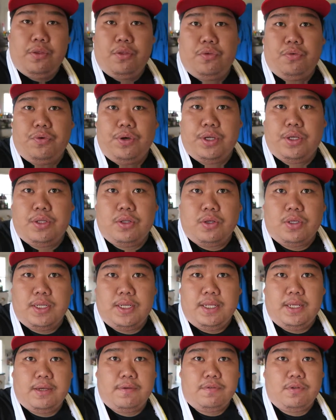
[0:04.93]
three o'clock
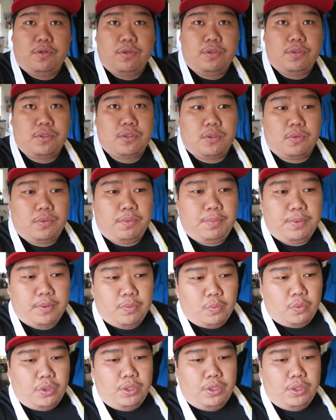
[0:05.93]
in the afternoon, so we've been